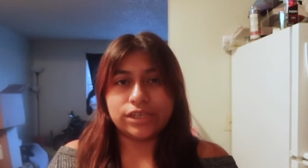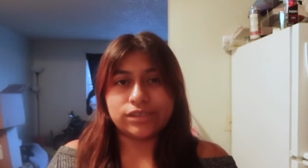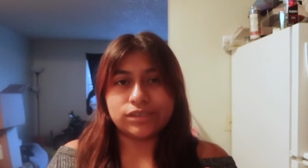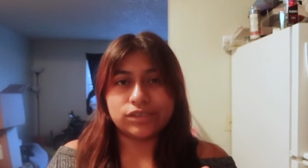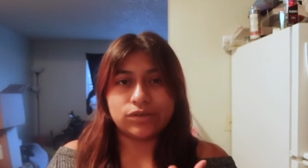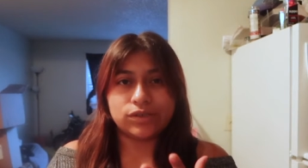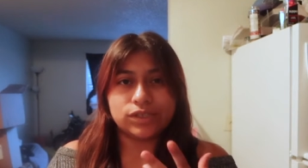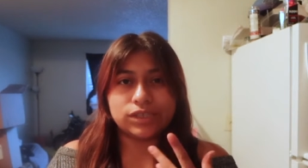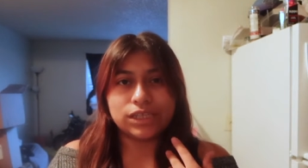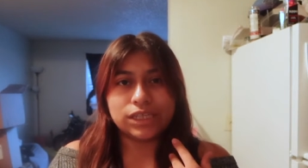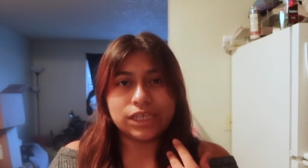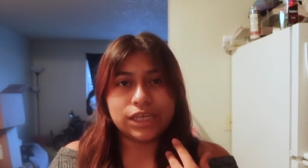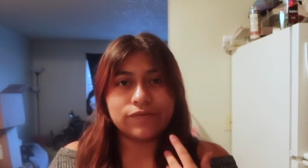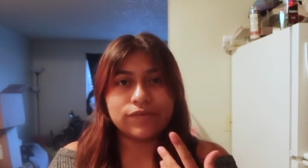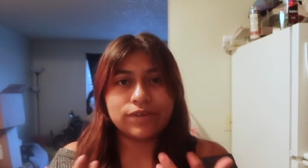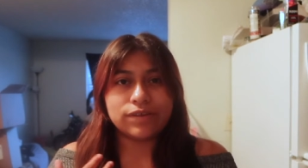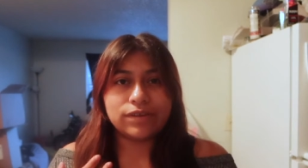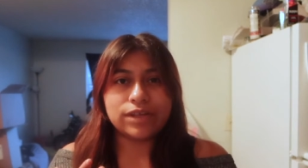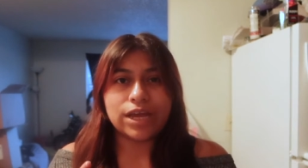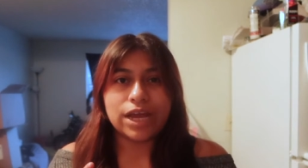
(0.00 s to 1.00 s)
and so it's gonna
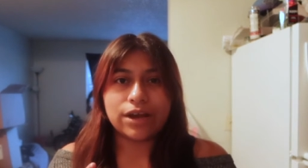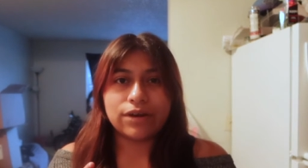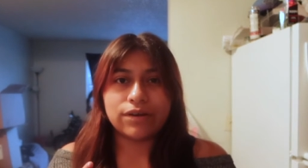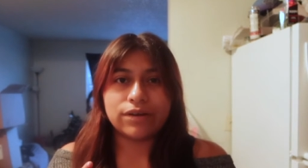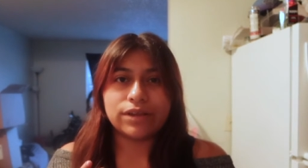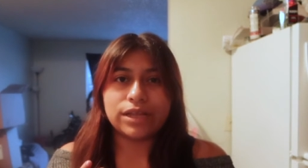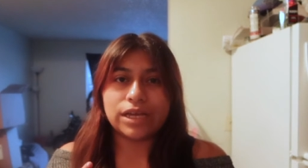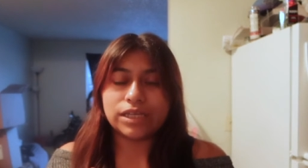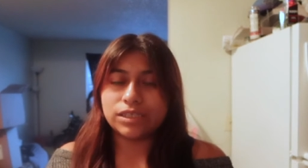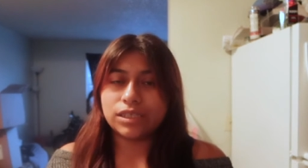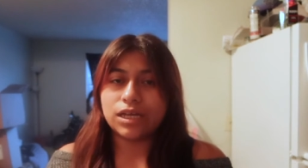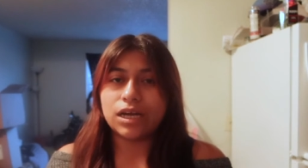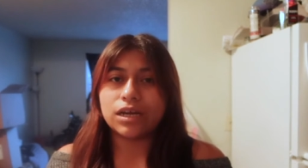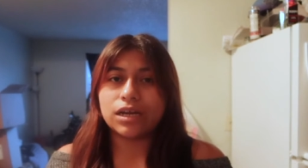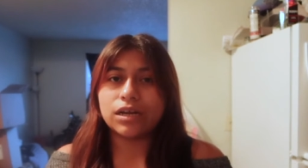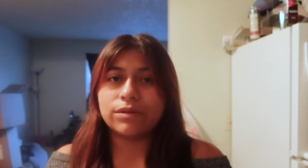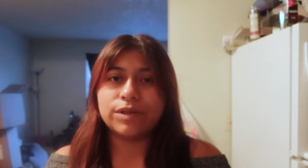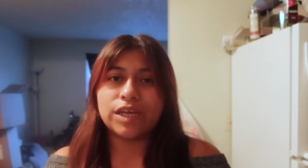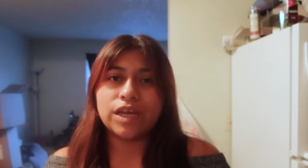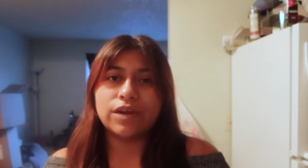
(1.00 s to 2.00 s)
give it an error that's not
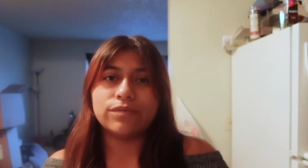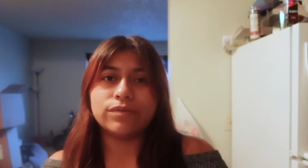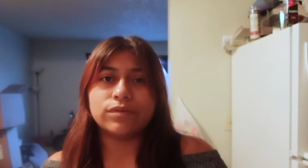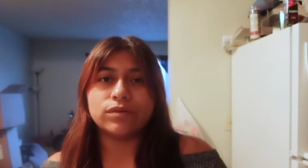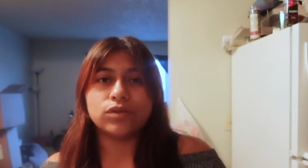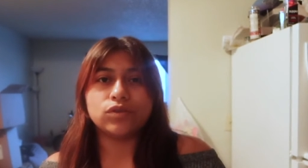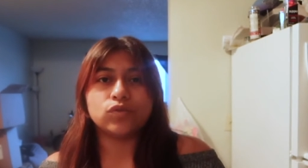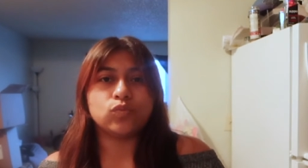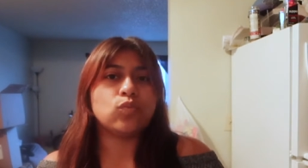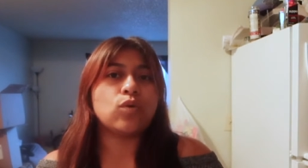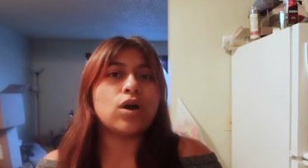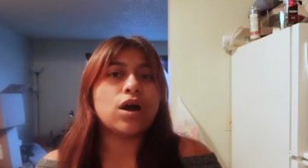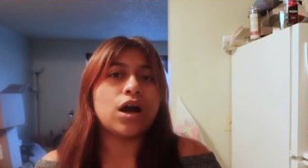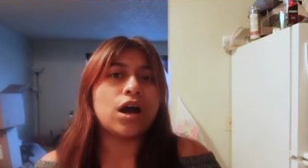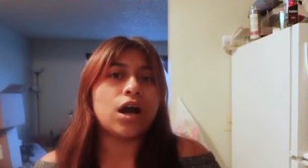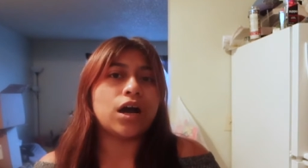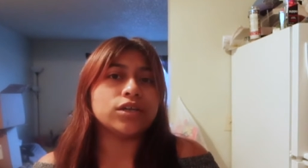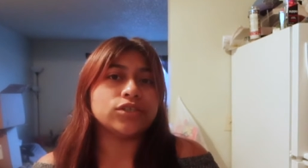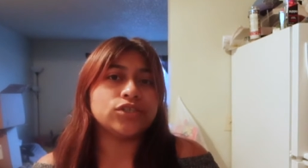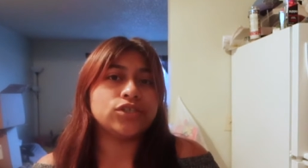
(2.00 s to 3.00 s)
gonna be able to
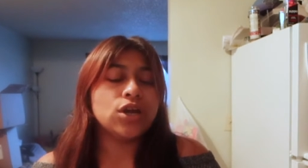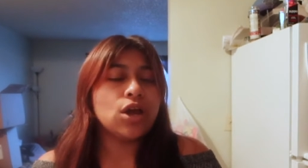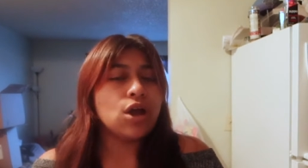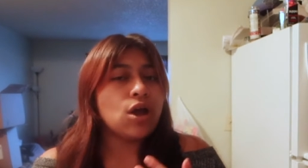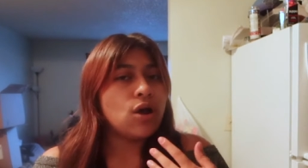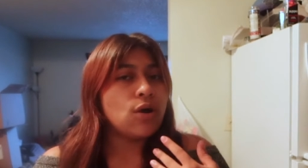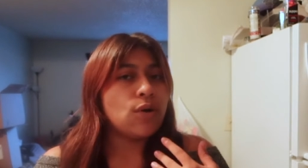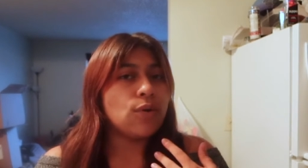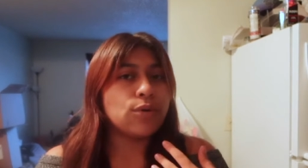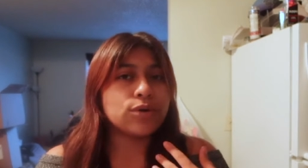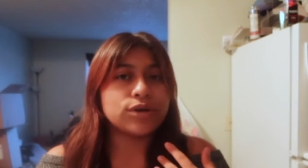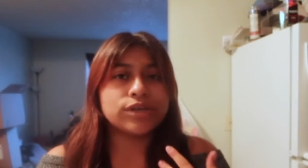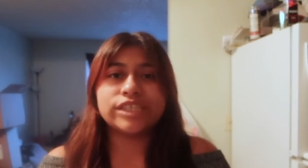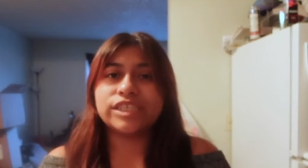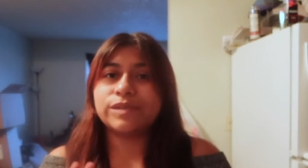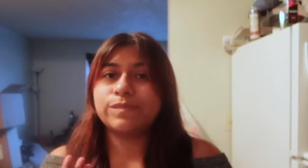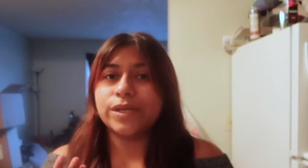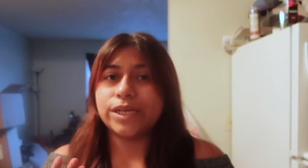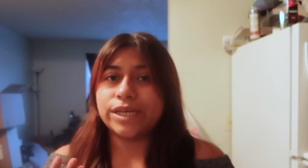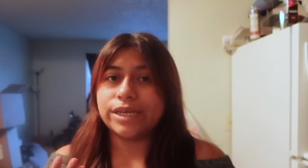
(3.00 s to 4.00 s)
wash or
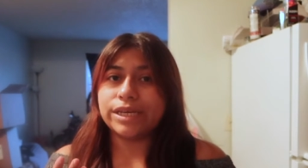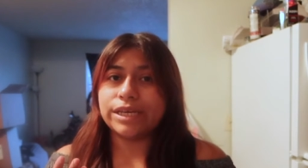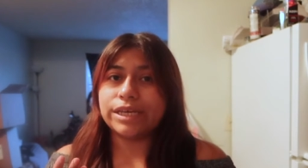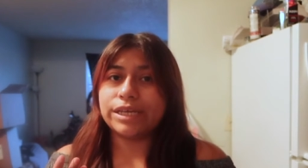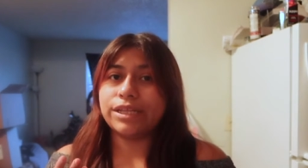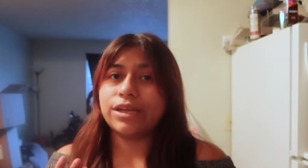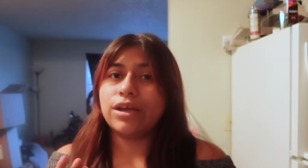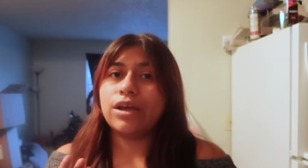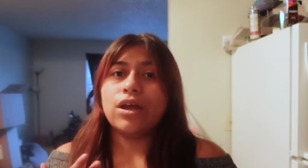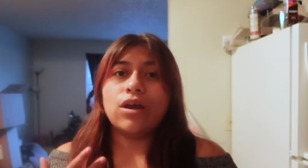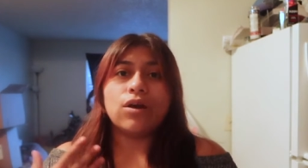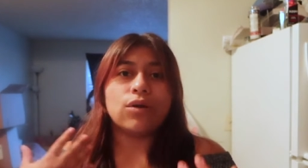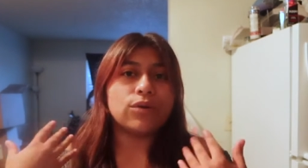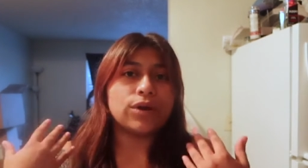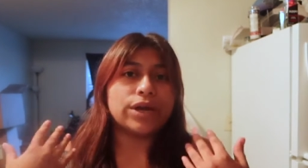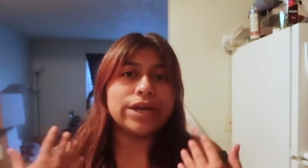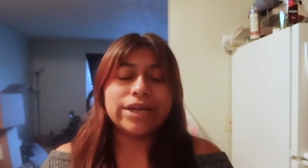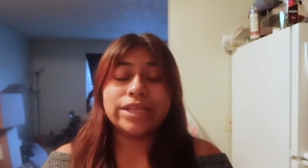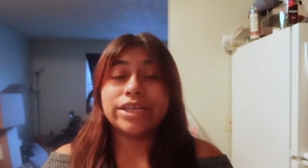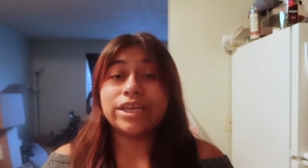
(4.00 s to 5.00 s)
spin
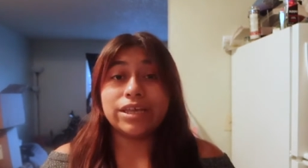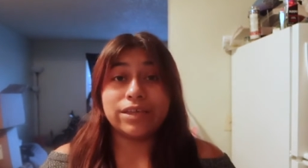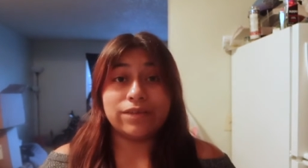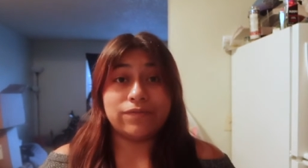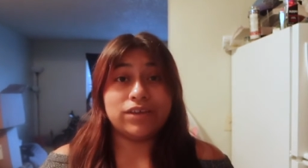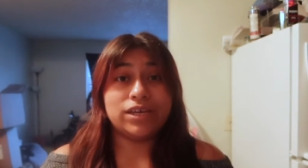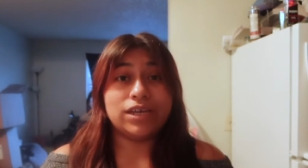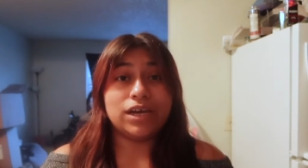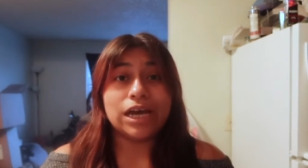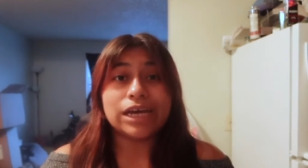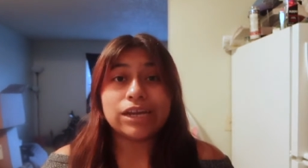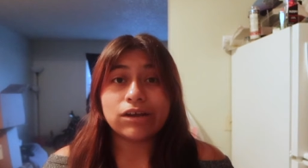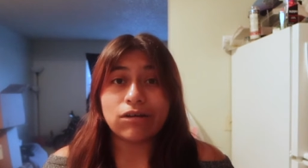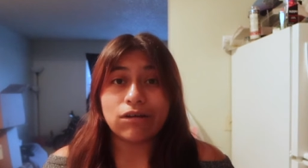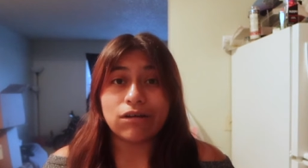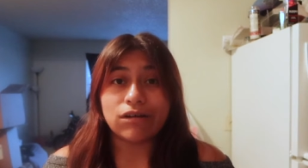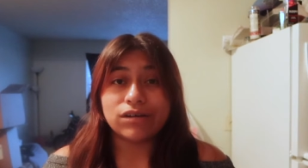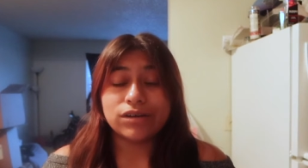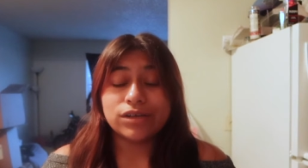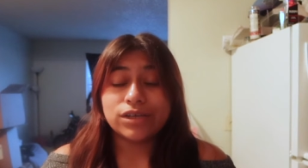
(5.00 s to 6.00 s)
or any of it at
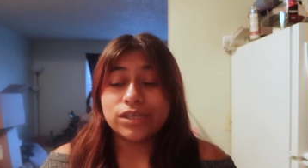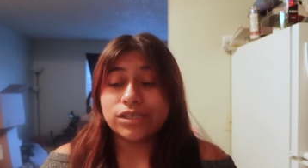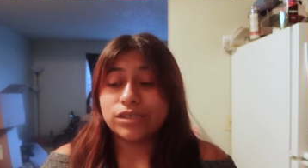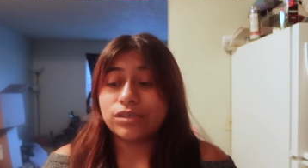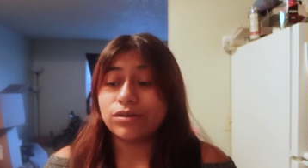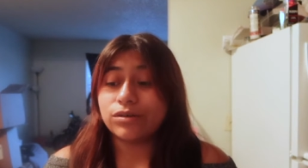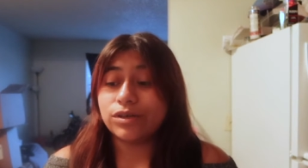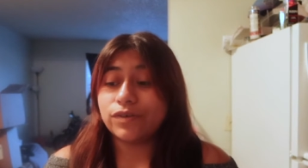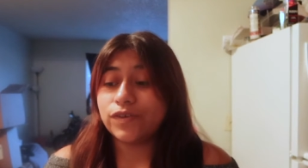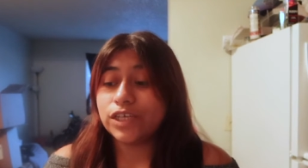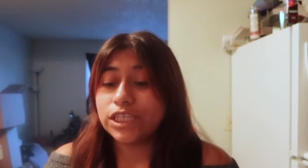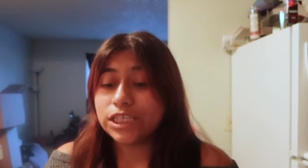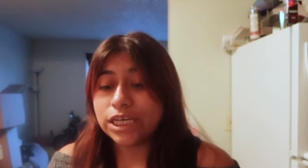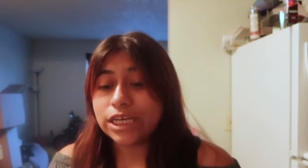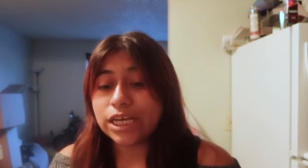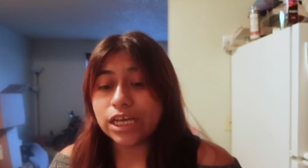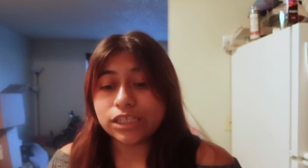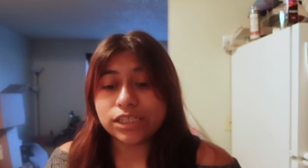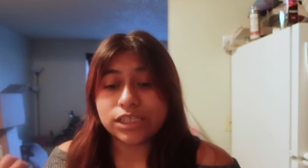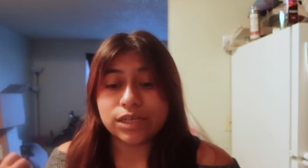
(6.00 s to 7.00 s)
all. So if you
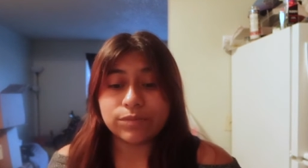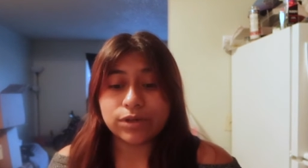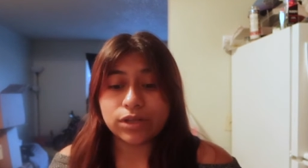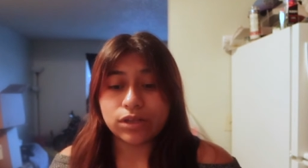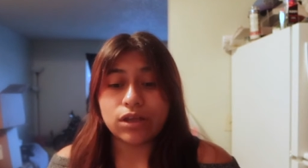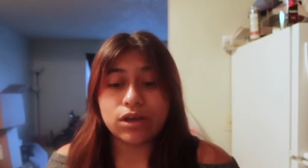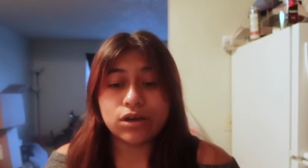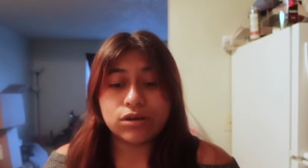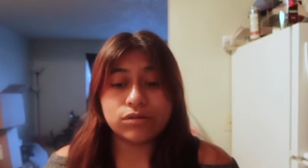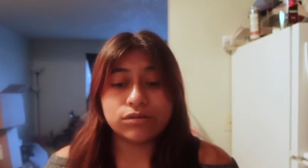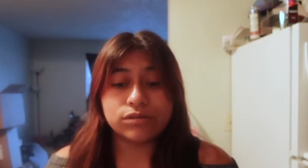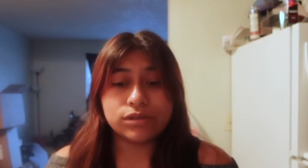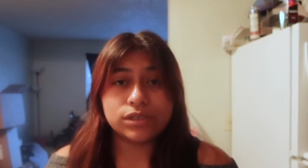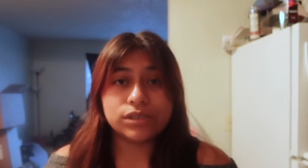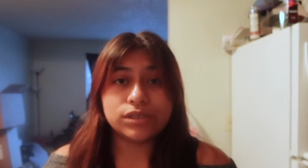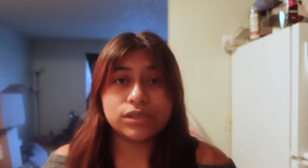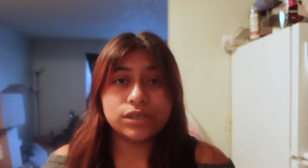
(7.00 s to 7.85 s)
take out some clothes,